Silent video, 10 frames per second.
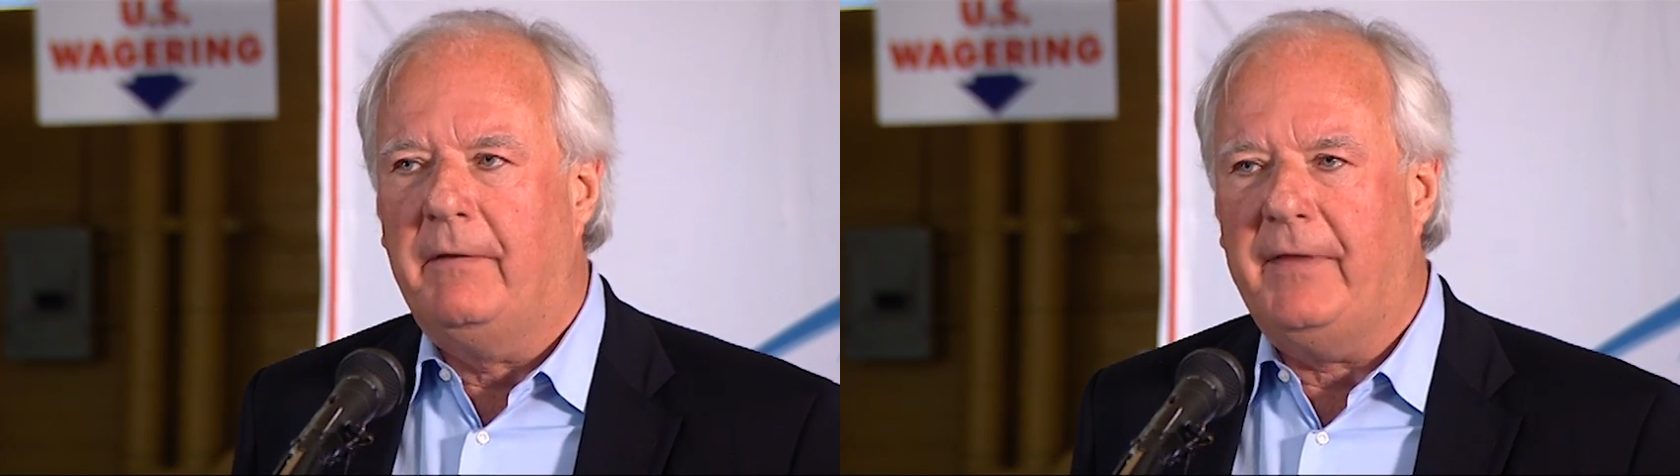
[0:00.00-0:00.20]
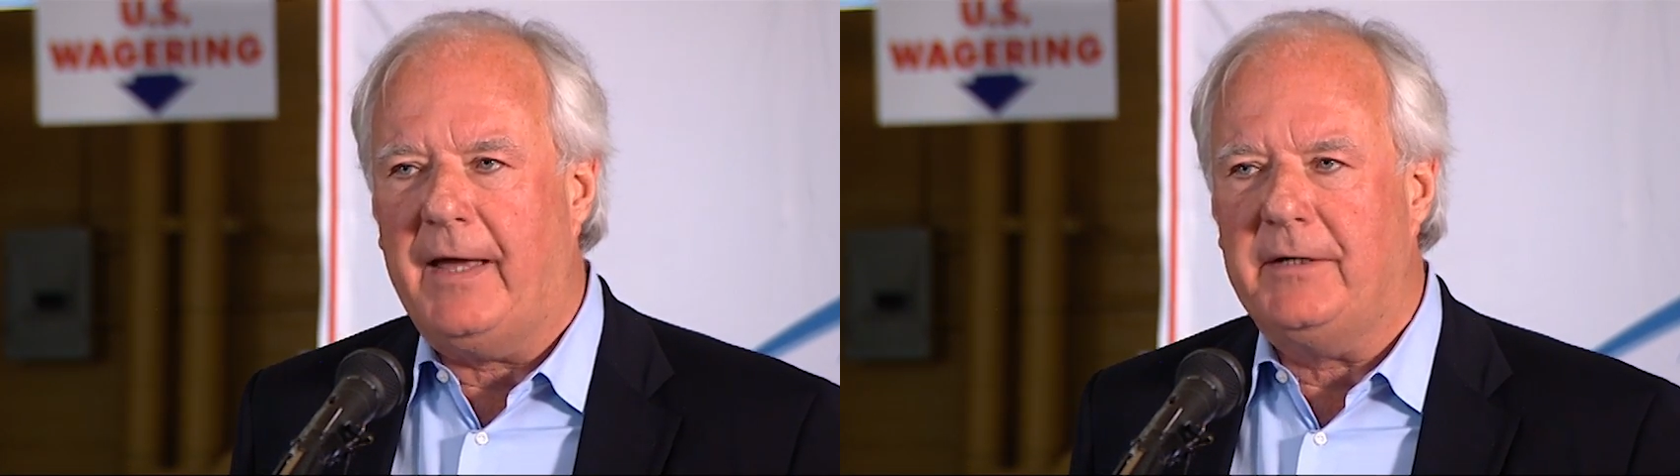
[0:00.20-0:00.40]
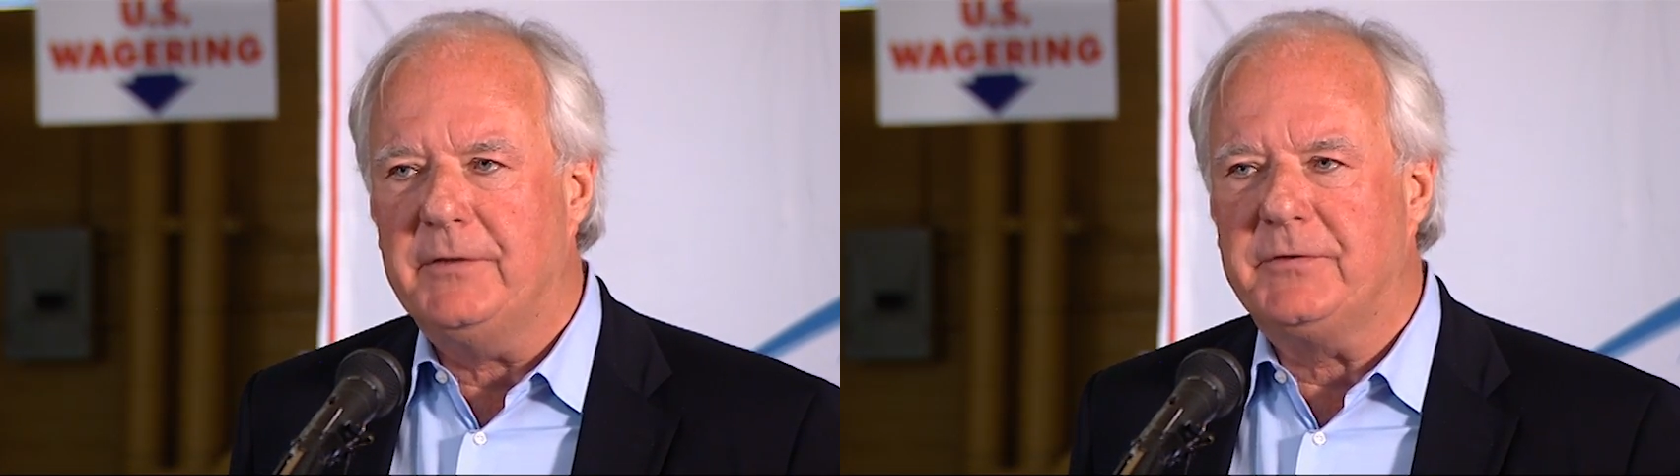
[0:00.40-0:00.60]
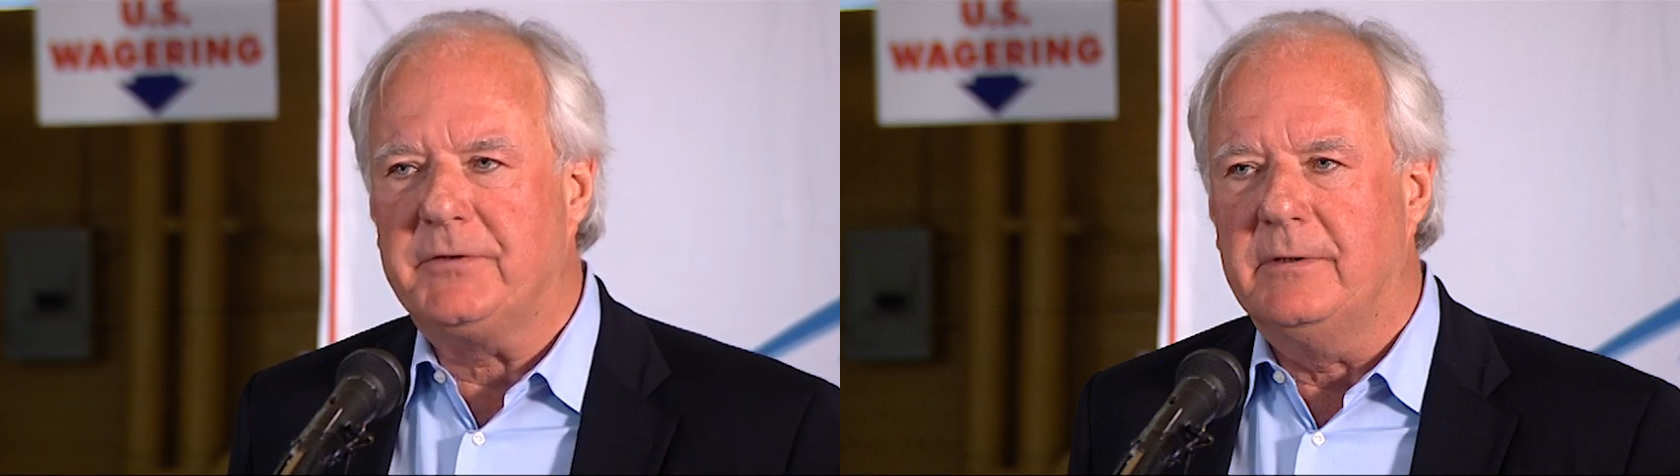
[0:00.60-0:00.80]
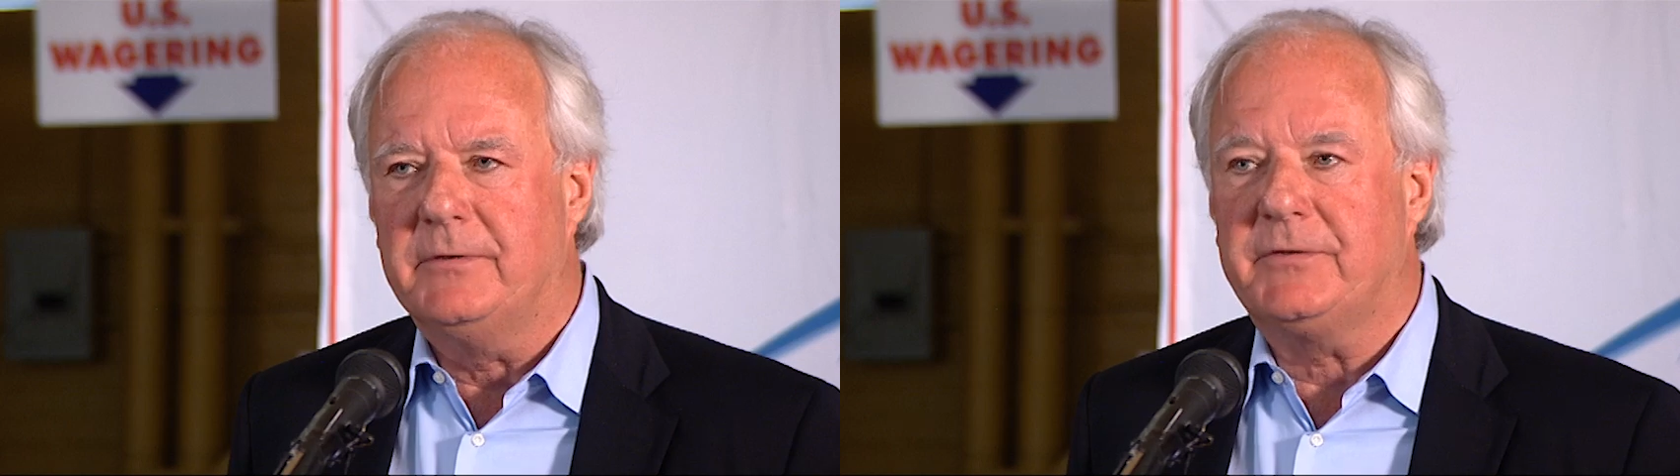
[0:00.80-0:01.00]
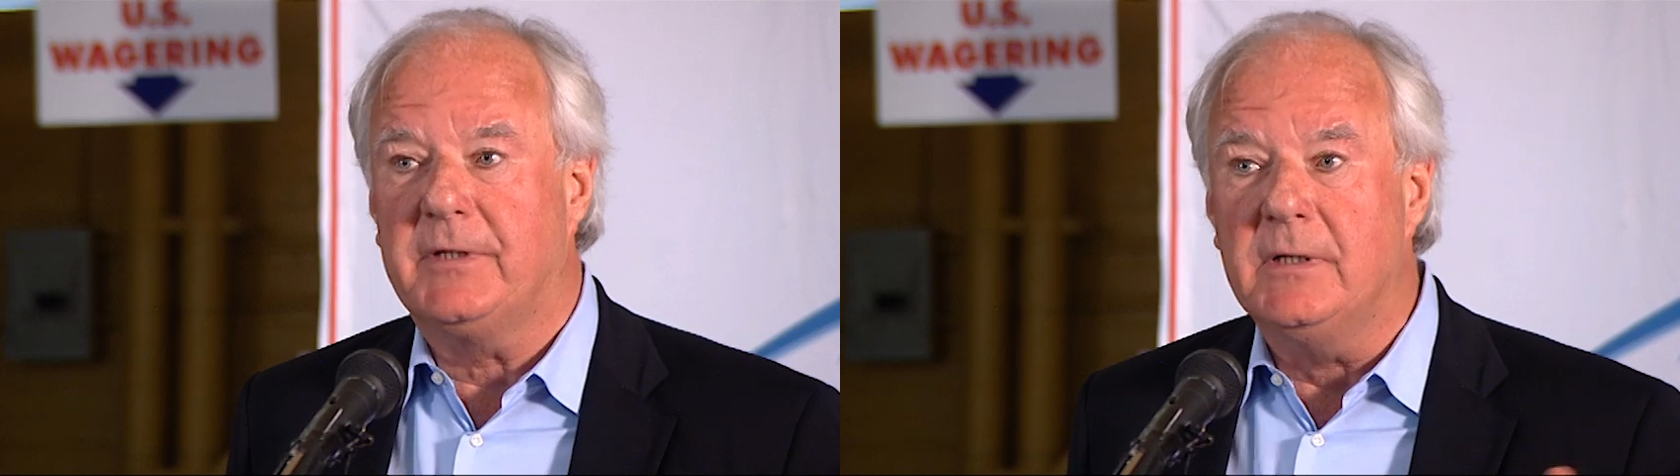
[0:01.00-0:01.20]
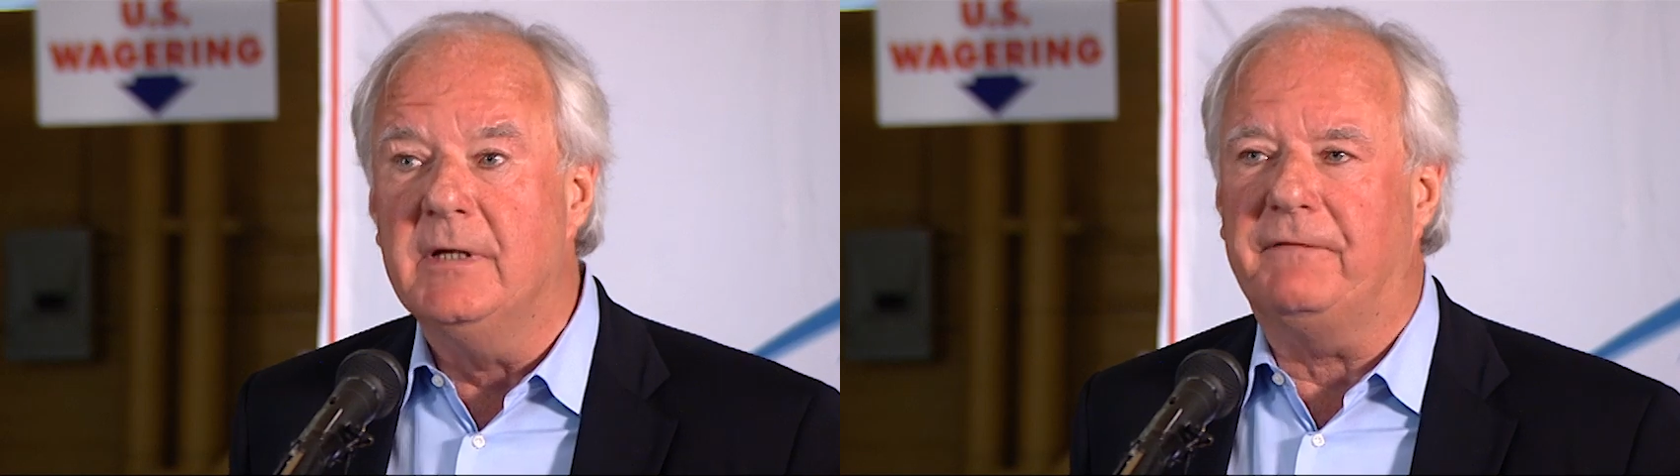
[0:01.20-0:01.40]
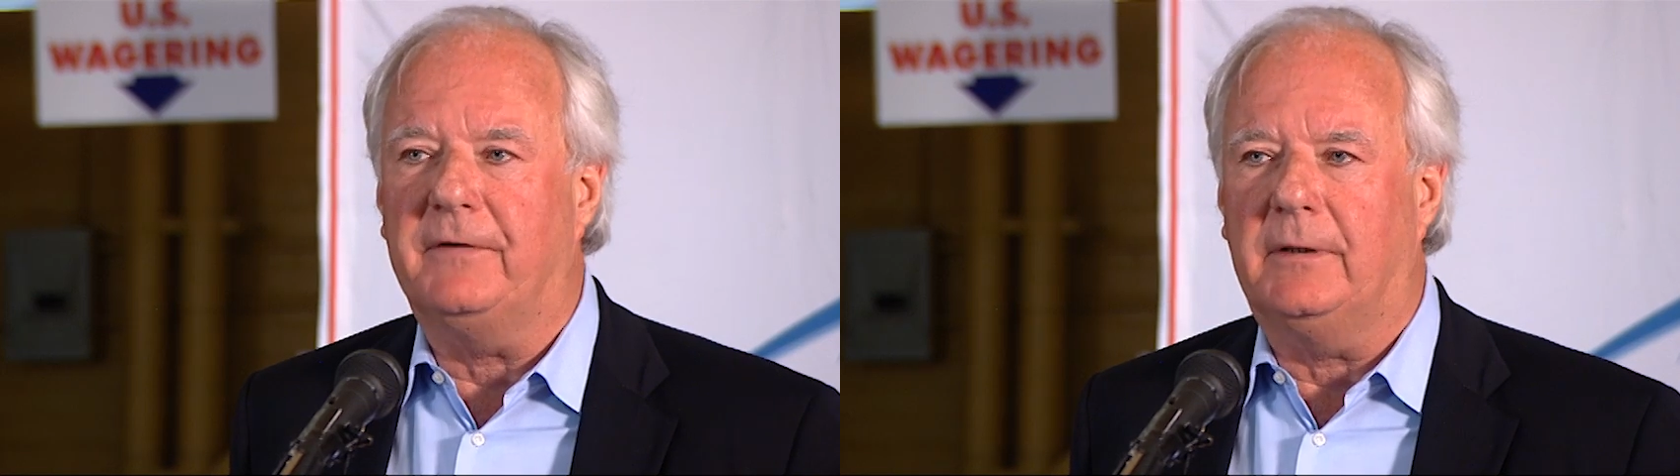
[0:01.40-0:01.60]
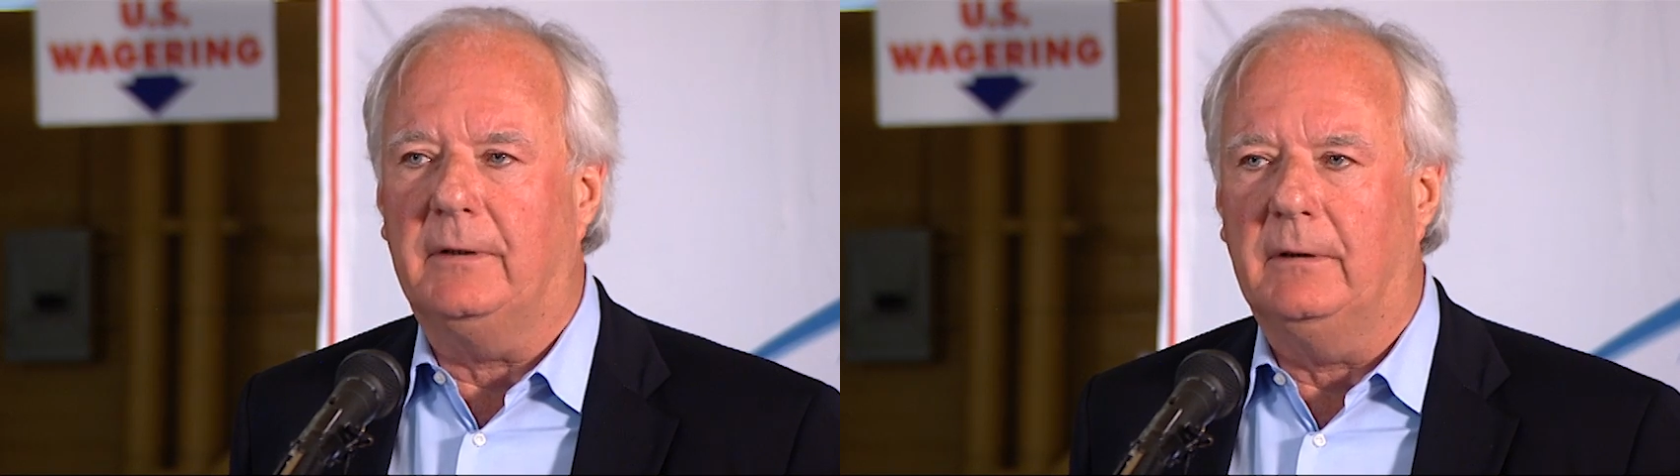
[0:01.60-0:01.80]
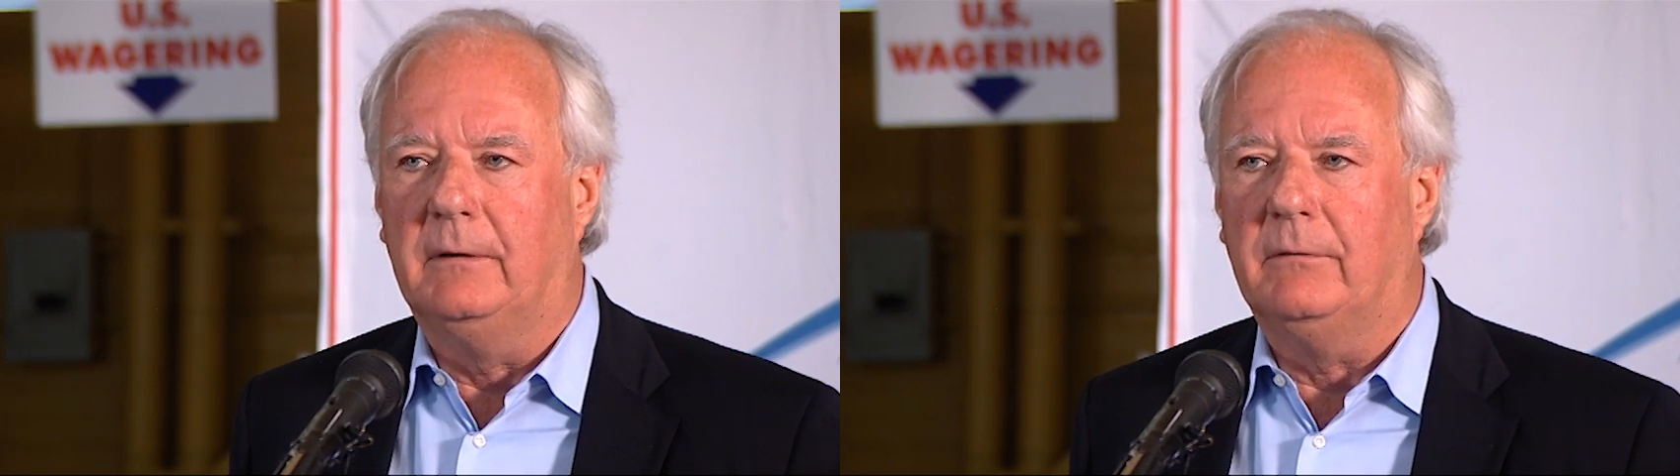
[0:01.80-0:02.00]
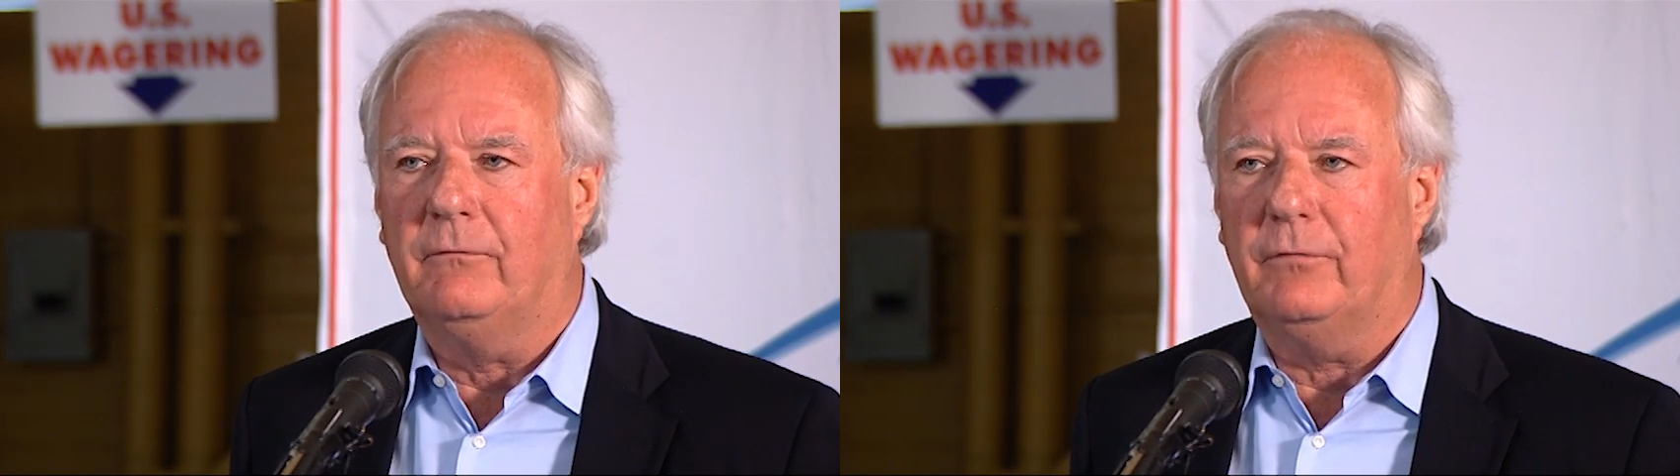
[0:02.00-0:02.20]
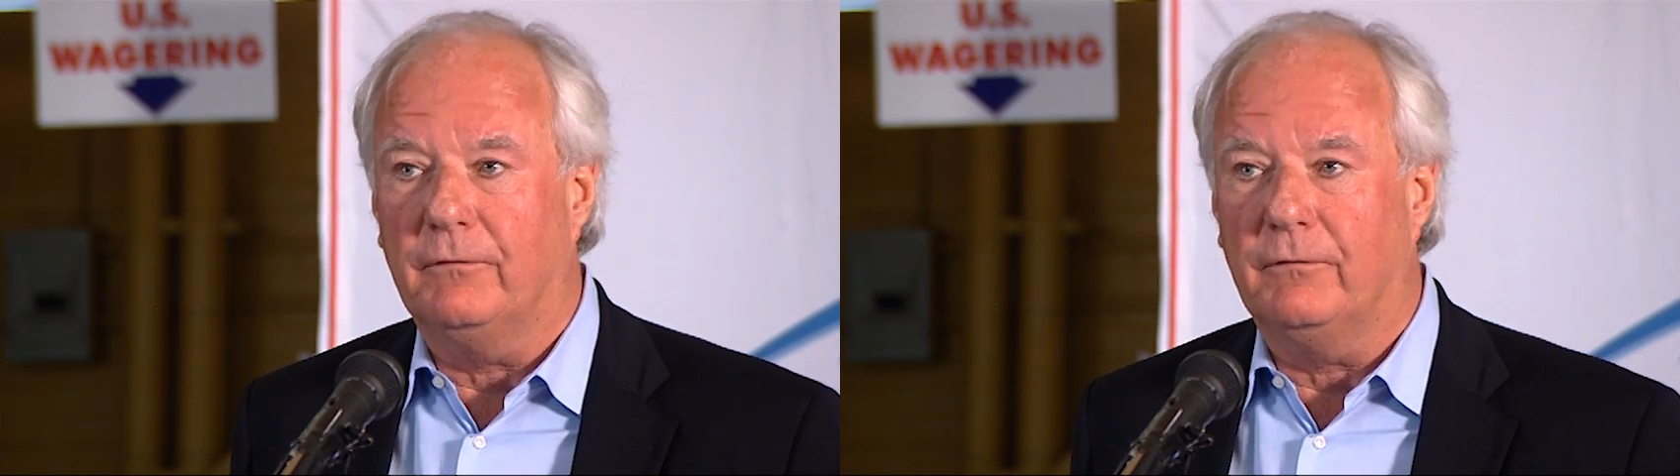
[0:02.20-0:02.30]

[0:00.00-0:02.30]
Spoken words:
that is significant